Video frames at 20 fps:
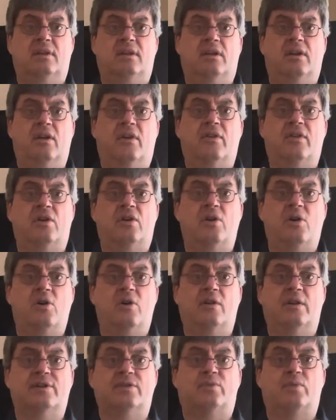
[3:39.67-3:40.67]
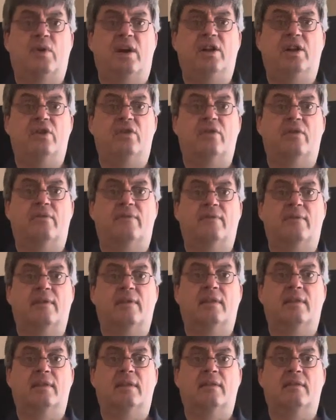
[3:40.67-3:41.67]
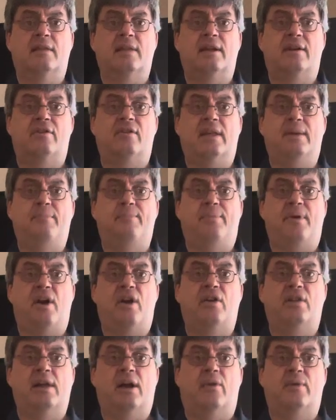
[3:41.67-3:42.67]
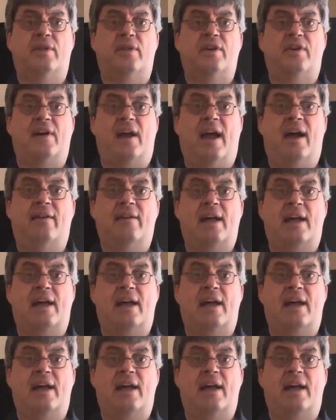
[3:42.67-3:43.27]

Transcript: The goal is where you're literally parallel with the ground.